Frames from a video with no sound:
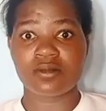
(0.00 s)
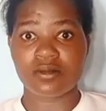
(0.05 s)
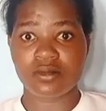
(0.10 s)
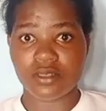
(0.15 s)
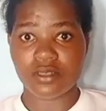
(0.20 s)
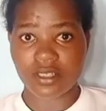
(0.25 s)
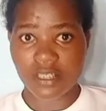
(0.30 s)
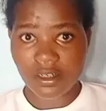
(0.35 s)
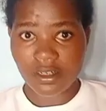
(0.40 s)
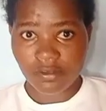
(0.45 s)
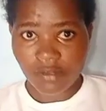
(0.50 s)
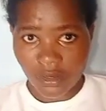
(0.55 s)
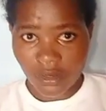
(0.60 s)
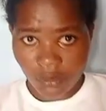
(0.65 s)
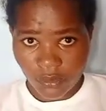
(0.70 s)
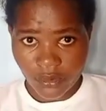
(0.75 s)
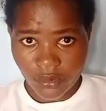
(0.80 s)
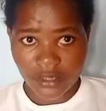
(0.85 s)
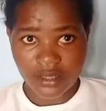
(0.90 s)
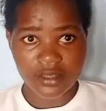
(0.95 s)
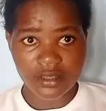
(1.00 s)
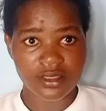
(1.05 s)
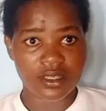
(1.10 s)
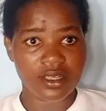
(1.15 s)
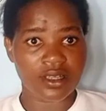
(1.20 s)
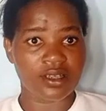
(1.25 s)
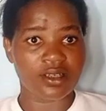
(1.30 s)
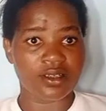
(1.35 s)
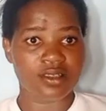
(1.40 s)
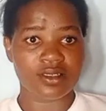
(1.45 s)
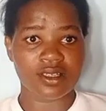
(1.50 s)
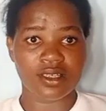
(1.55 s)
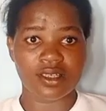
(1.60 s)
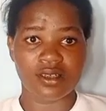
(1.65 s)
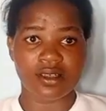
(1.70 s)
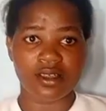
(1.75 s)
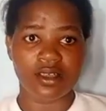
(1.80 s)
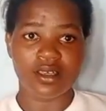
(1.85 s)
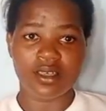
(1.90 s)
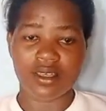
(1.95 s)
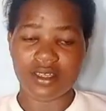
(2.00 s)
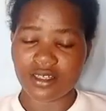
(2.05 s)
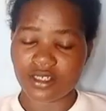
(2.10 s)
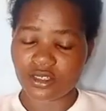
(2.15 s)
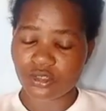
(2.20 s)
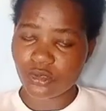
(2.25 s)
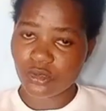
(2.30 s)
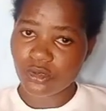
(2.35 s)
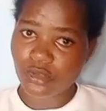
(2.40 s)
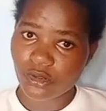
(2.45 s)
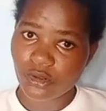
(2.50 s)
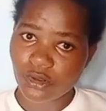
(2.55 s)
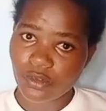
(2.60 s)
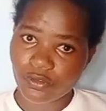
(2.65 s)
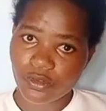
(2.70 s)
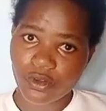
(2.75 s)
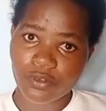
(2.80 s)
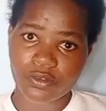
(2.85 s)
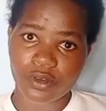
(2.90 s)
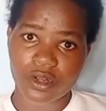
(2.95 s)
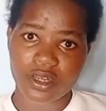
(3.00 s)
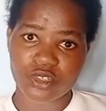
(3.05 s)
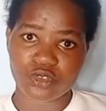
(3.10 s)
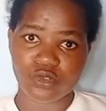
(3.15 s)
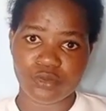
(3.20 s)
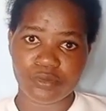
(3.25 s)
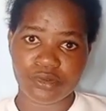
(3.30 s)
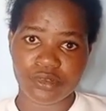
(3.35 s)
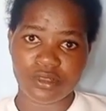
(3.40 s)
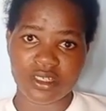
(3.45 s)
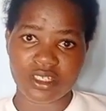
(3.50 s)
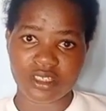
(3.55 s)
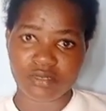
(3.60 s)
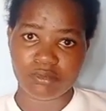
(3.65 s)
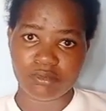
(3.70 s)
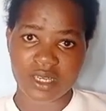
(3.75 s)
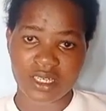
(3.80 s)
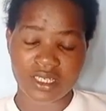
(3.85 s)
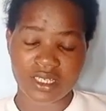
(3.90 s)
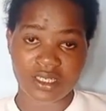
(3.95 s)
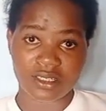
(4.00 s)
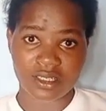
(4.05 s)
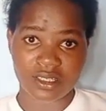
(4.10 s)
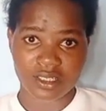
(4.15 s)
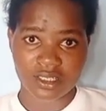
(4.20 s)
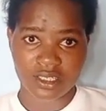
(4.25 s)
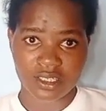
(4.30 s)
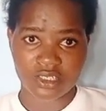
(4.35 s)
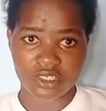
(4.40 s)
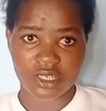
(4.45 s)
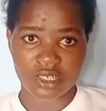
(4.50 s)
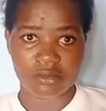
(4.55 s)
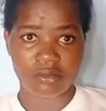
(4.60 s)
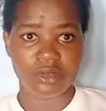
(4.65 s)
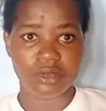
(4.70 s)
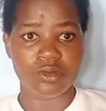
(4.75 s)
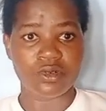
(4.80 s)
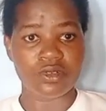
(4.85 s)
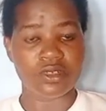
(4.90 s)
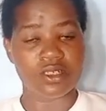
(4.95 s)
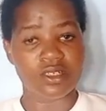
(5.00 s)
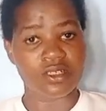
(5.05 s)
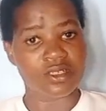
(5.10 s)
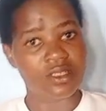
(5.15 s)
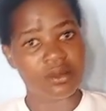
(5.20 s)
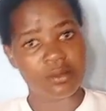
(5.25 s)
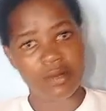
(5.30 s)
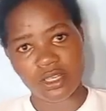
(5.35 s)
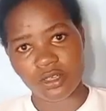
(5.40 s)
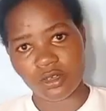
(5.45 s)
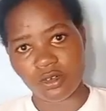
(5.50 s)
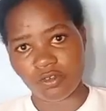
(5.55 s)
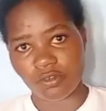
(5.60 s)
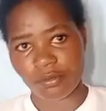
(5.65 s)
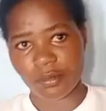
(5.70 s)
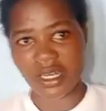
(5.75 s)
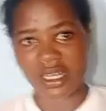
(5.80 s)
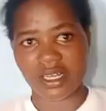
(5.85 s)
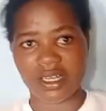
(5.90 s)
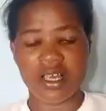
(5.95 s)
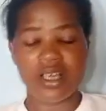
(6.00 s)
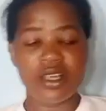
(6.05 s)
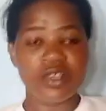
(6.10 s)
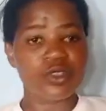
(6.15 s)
silver coins and said, it is not lawful for us to put this money in the treasury because it is the money of blood.